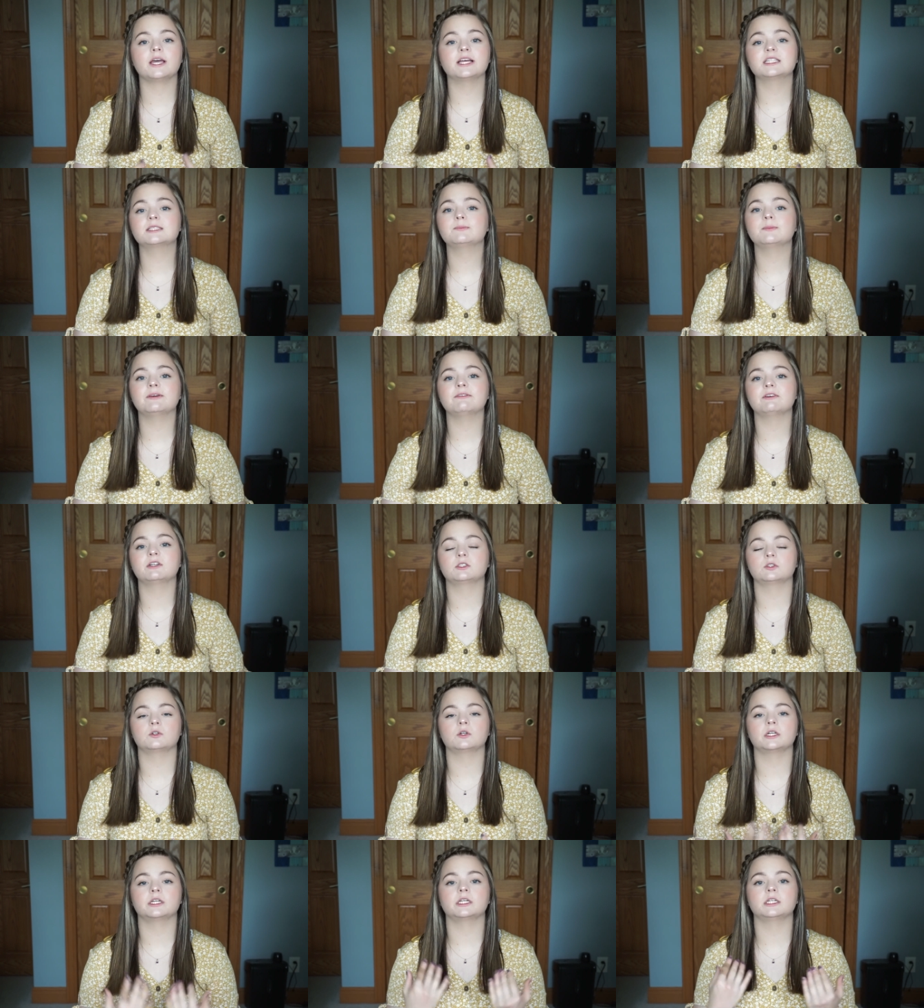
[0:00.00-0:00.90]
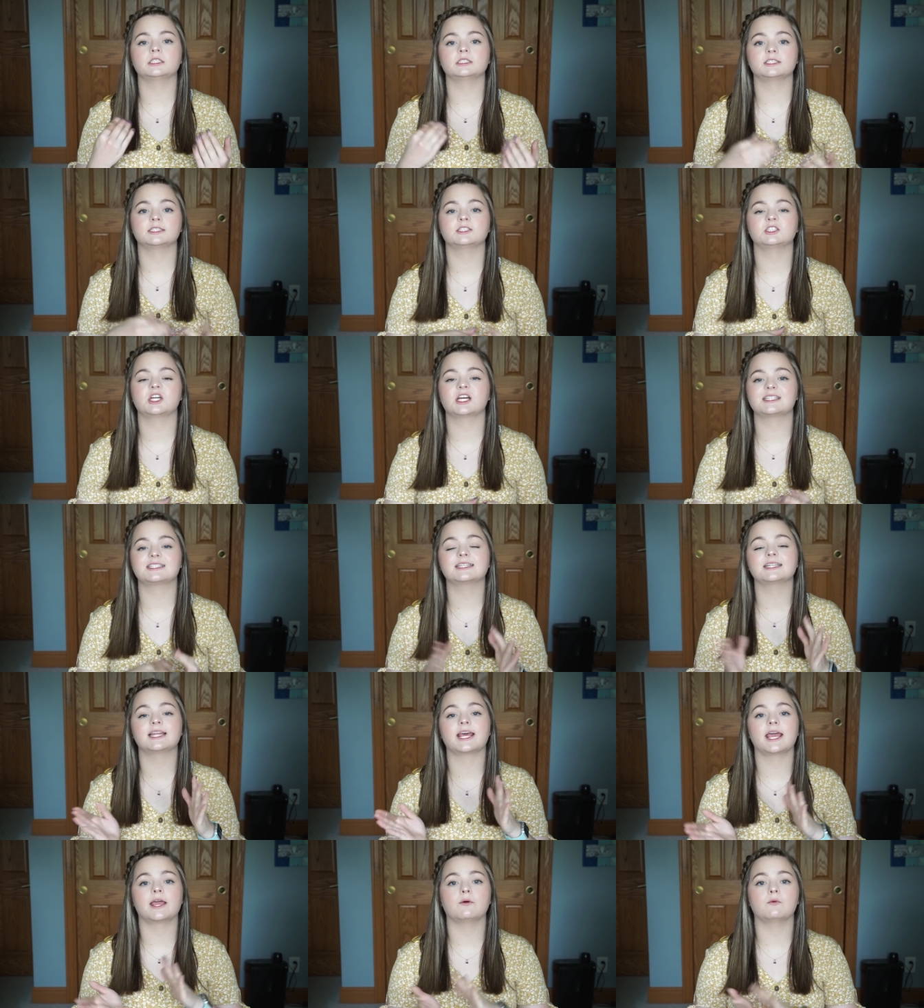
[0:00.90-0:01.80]
It's Me Victoria
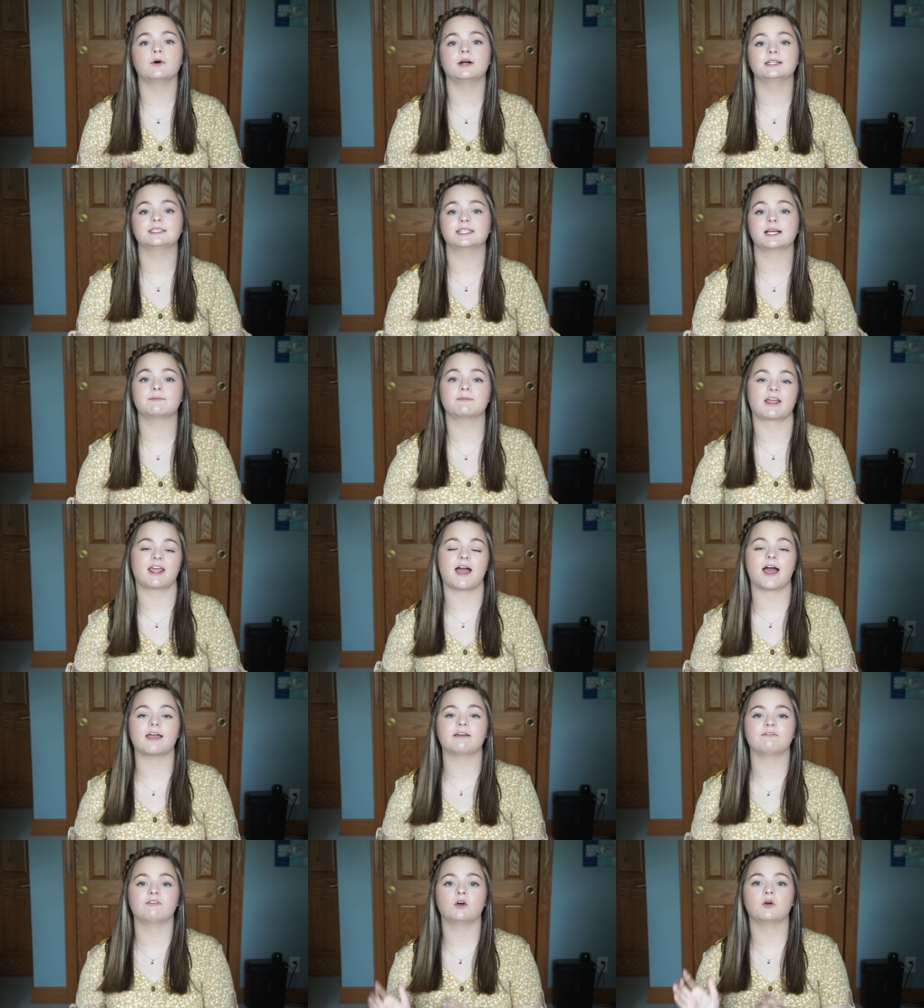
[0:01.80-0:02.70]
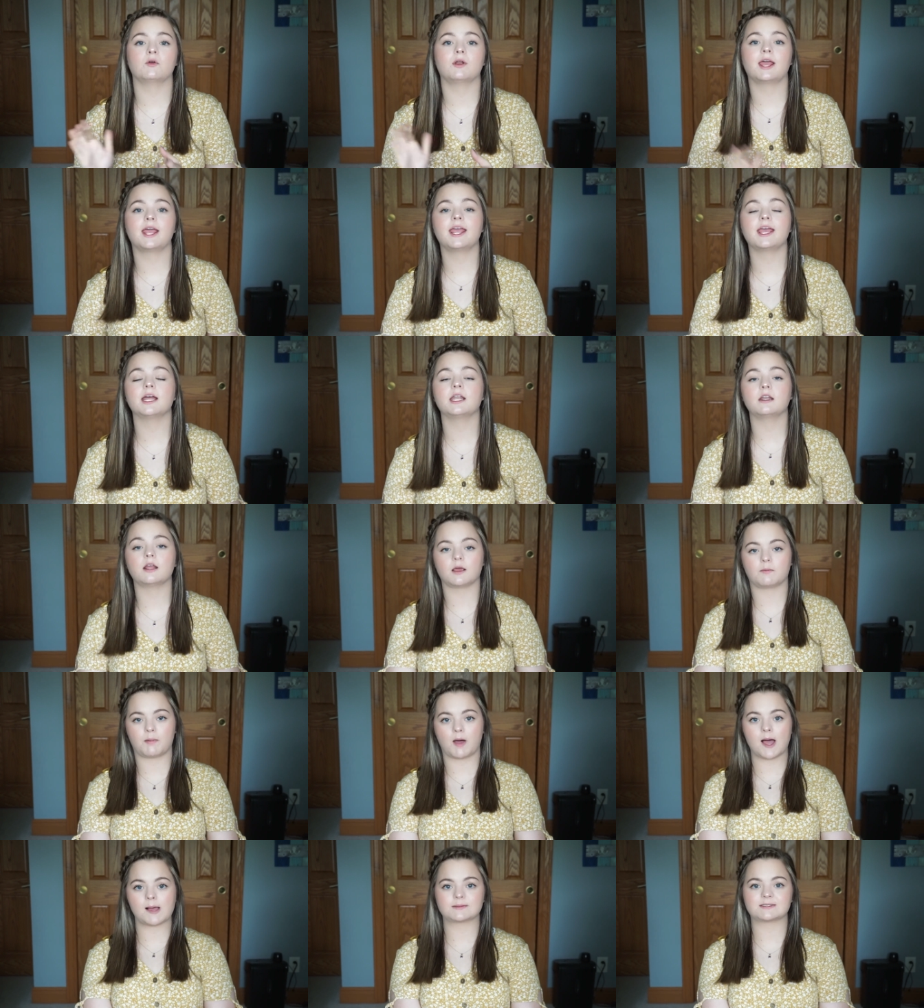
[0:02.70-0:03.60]
suggested a What is on my iPhone and
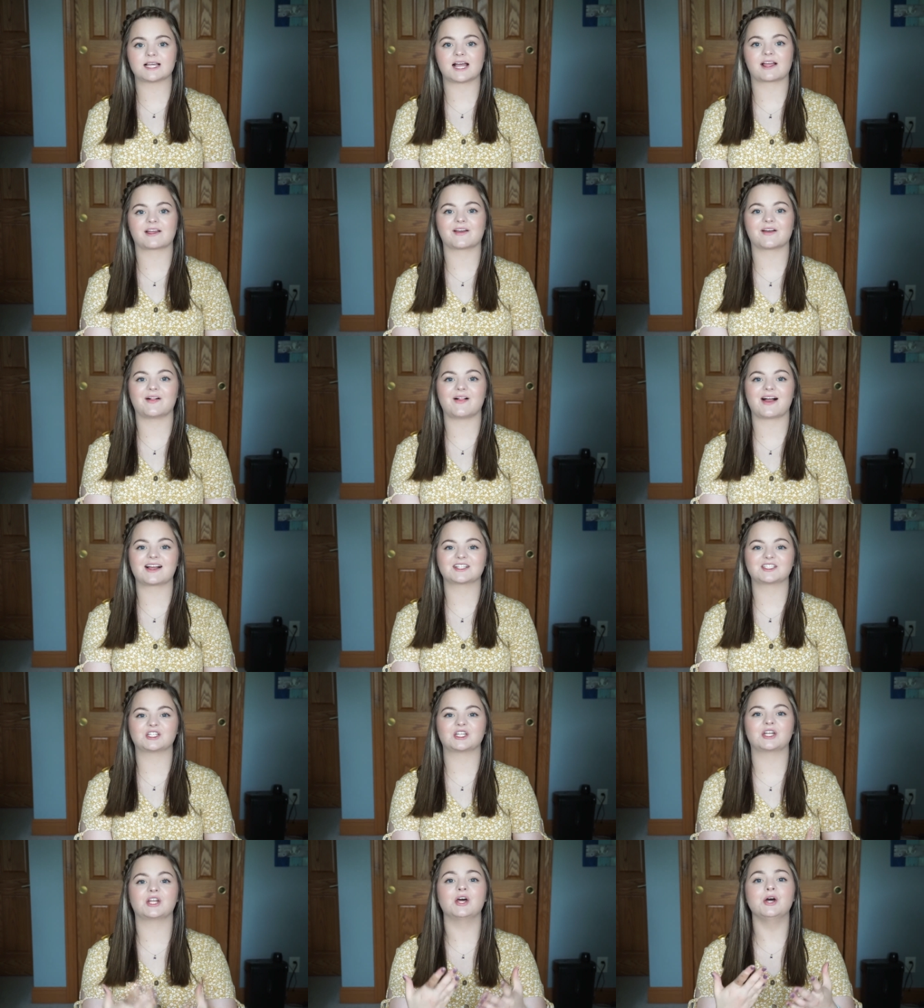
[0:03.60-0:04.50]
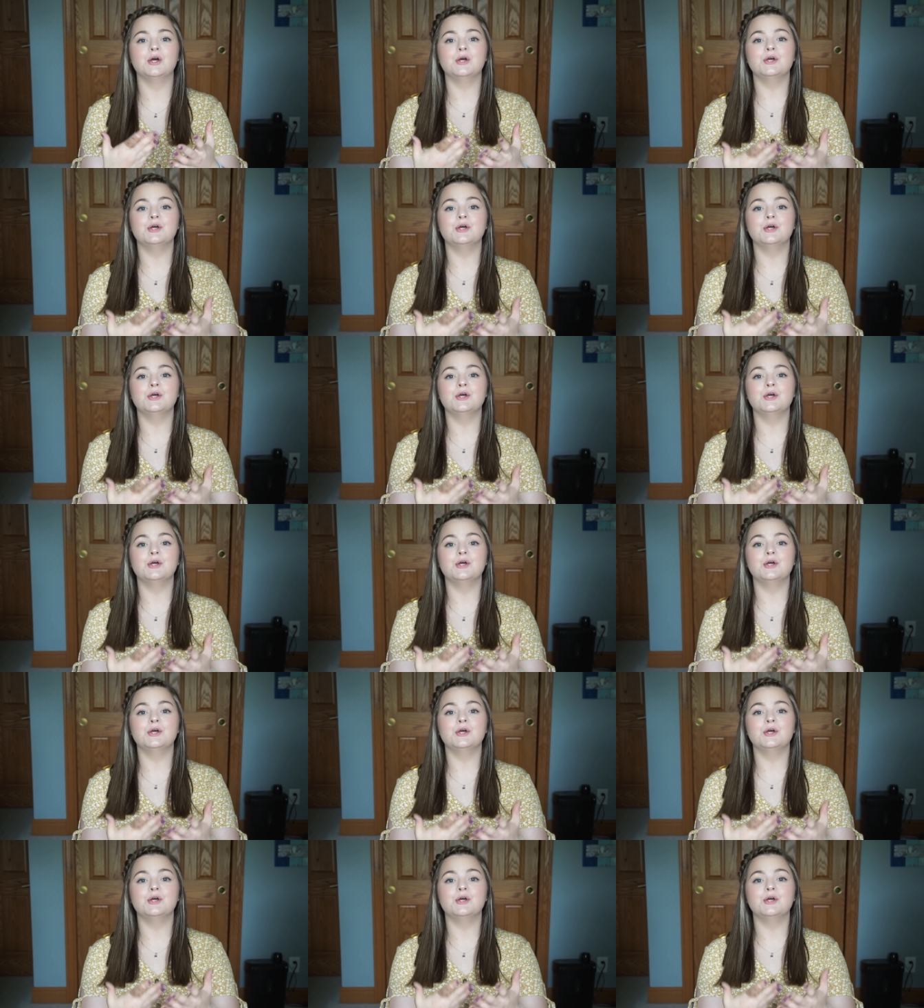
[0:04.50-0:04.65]
a Popsocket collection.